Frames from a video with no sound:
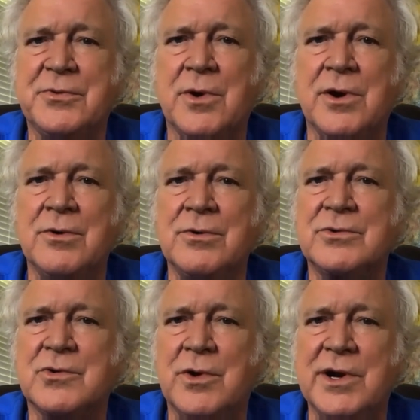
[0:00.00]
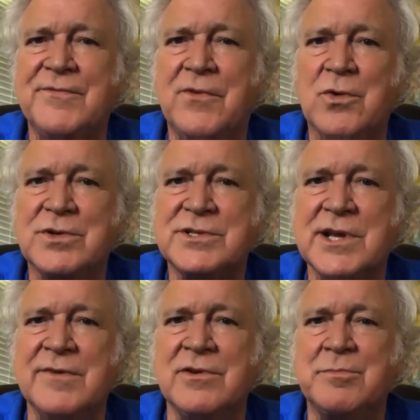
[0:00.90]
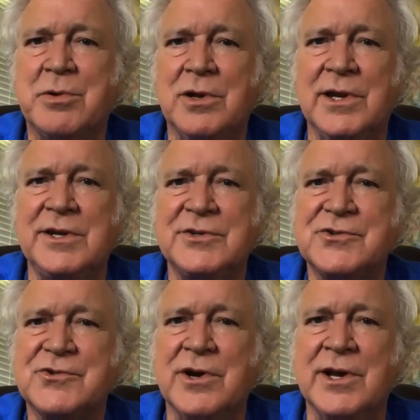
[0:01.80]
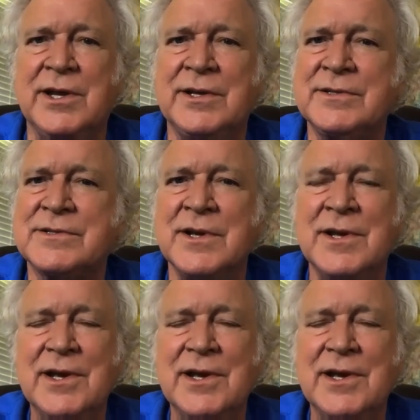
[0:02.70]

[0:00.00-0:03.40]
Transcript: throne 24/7, pulling the strings,